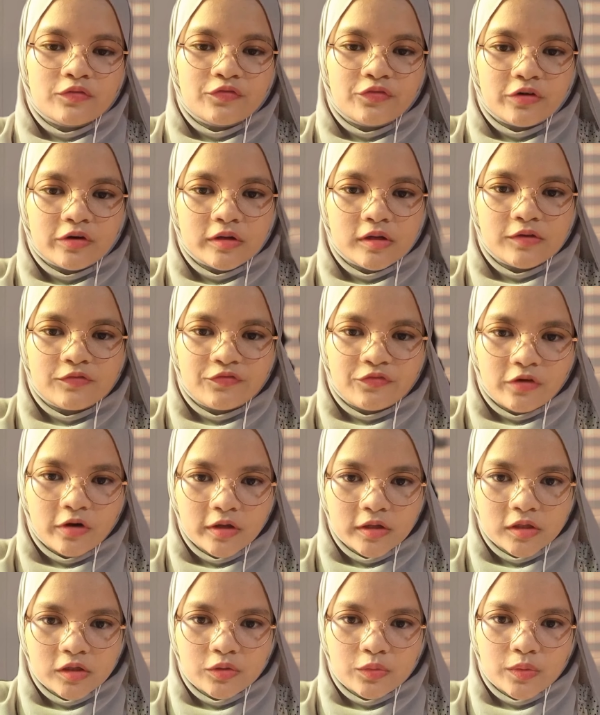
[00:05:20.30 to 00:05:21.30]
For the
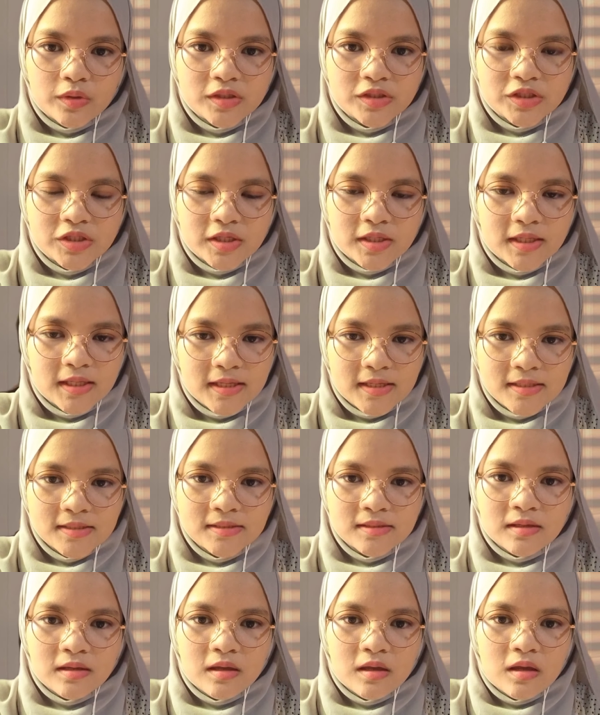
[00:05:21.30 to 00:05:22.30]
fourth question
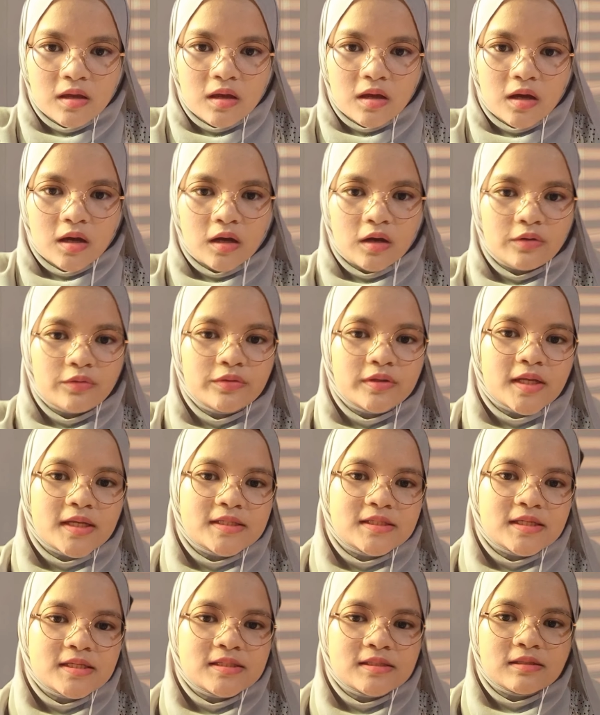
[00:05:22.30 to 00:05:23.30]
is, how
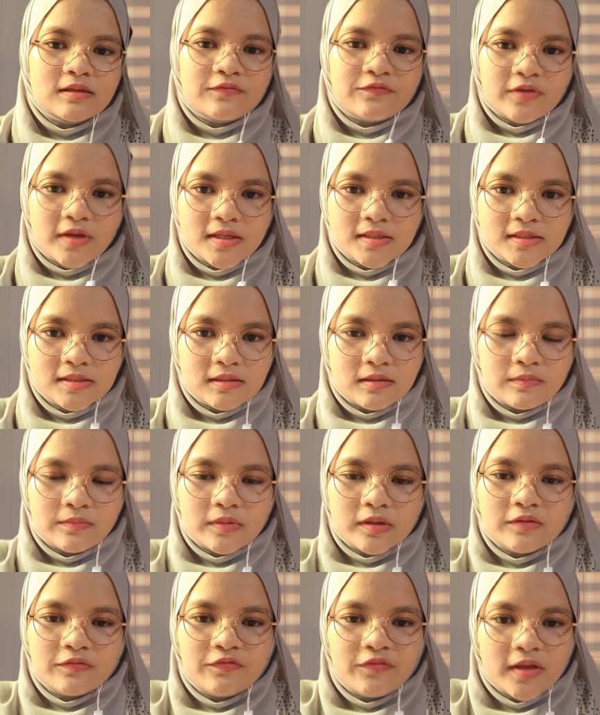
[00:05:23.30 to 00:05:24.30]
digestive enzyme
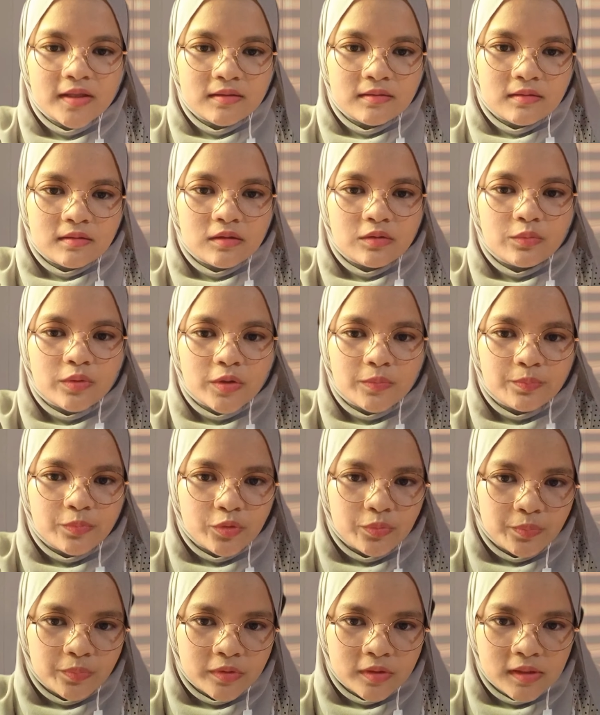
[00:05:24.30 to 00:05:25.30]
affected when
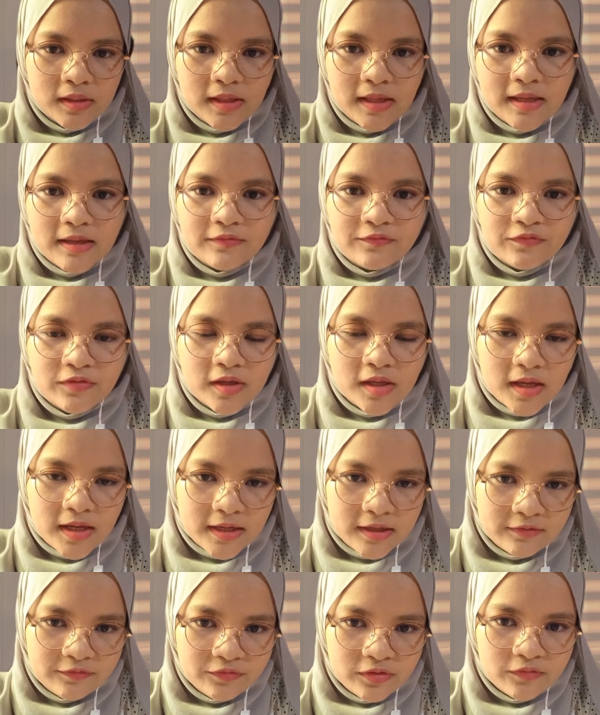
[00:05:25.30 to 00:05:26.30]
people having
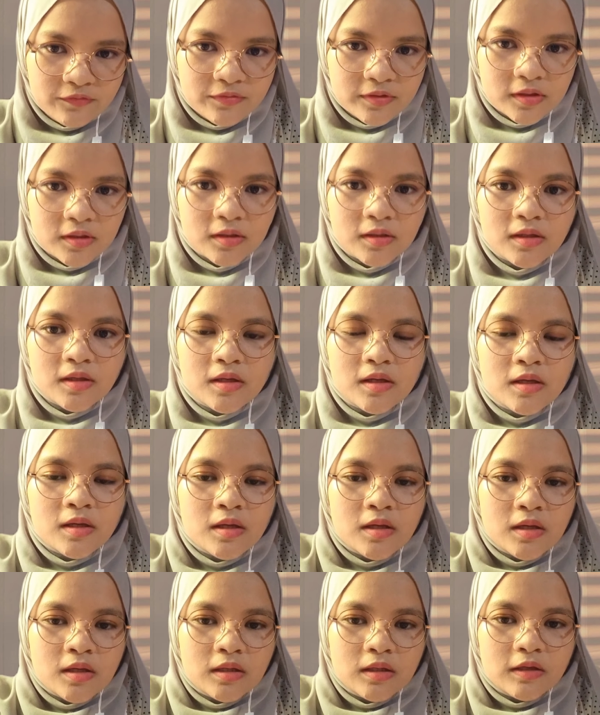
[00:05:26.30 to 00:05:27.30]
high fever?
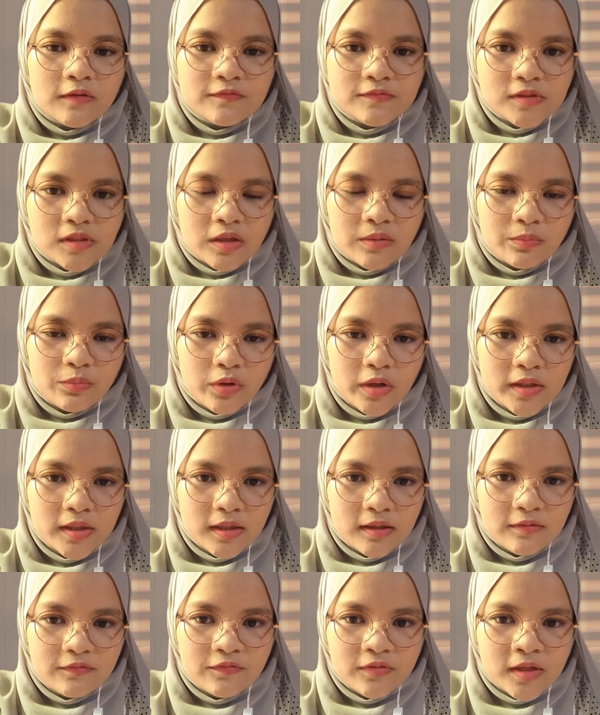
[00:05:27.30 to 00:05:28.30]
If someone
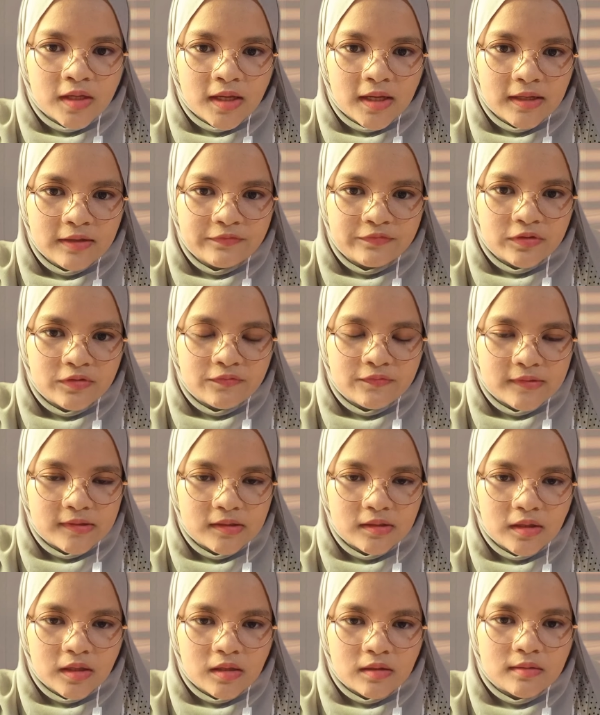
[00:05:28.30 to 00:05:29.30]
having high
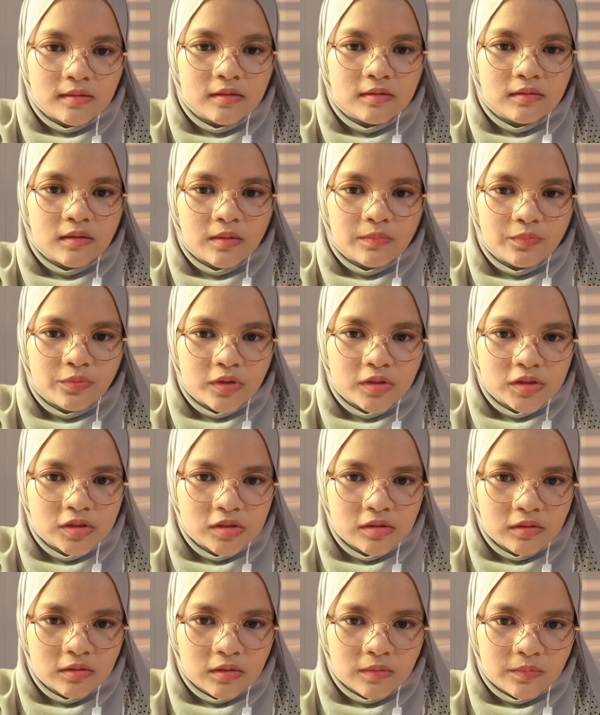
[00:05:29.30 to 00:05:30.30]
fever and the
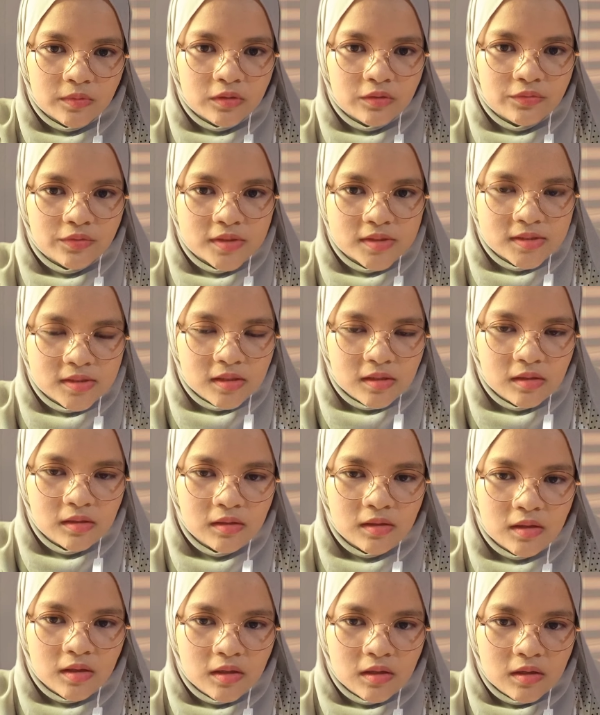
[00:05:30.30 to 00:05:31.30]
temperature keep increasing,
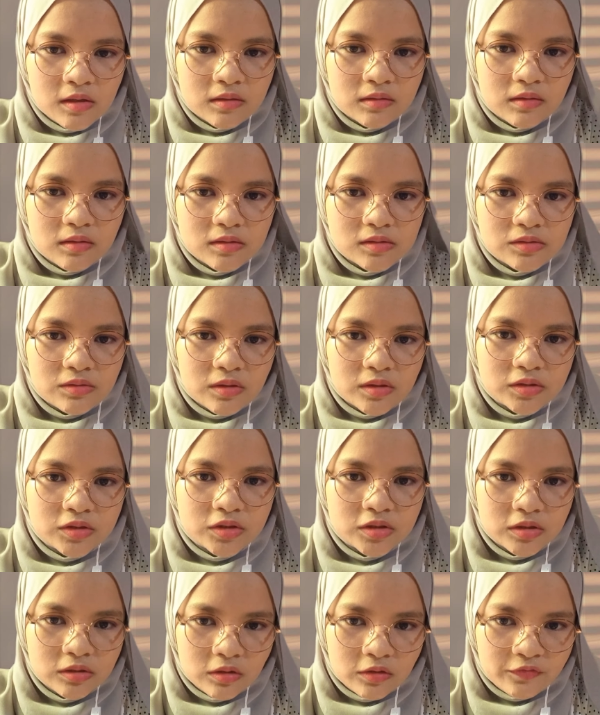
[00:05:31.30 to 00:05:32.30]
the
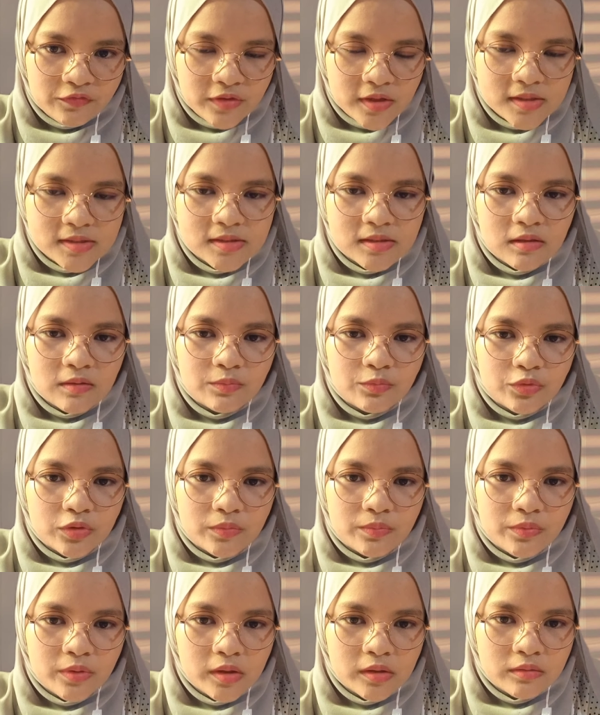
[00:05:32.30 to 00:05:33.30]
structure of enzyme will
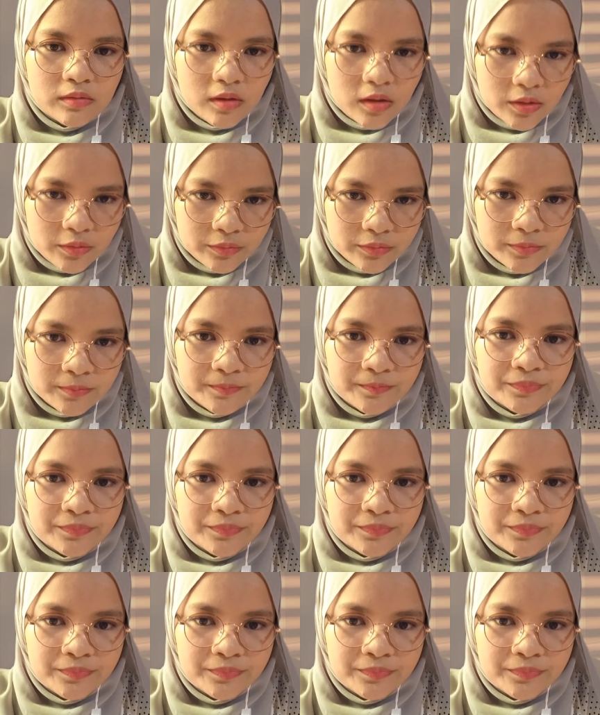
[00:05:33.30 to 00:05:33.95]
break down.